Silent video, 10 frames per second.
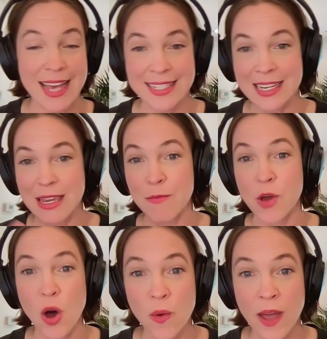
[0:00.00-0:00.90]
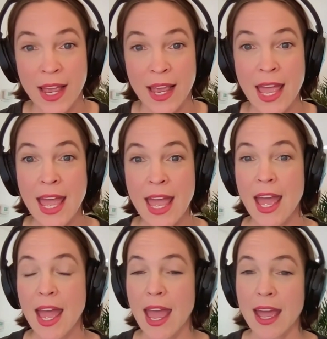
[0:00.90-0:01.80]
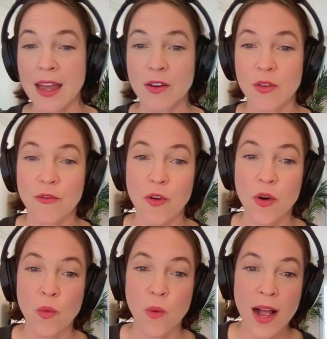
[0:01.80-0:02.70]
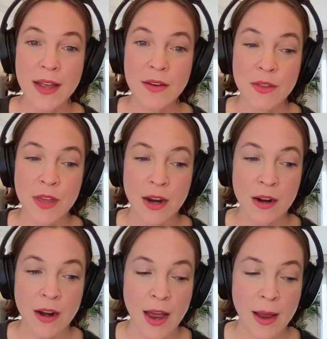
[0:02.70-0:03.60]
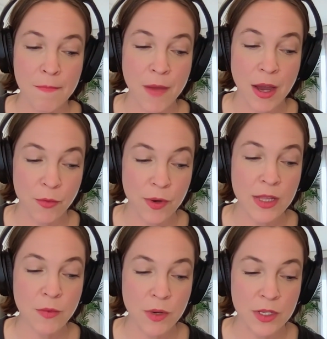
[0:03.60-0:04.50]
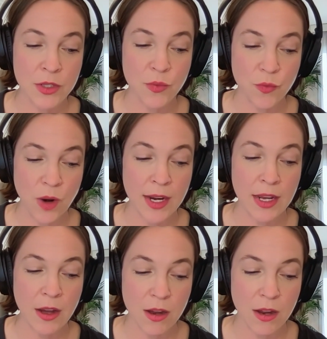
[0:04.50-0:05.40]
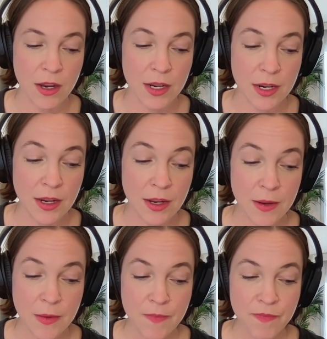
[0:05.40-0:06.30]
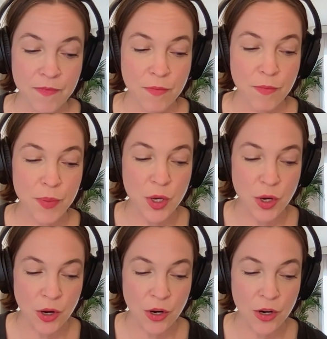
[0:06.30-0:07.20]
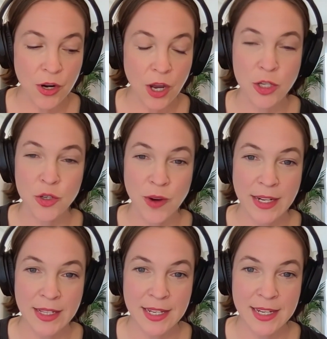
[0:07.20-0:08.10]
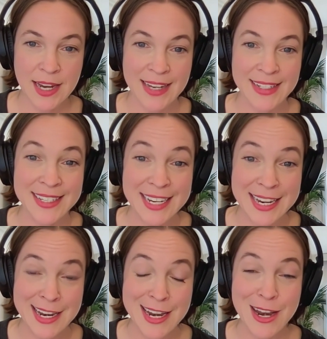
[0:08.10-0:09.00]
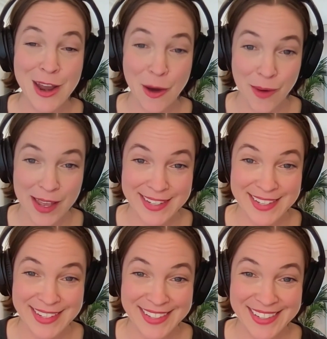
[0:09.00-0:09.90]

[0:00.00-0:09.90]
has to keep going. And for a while there, I really was running on pure adrenaline and didn't know it.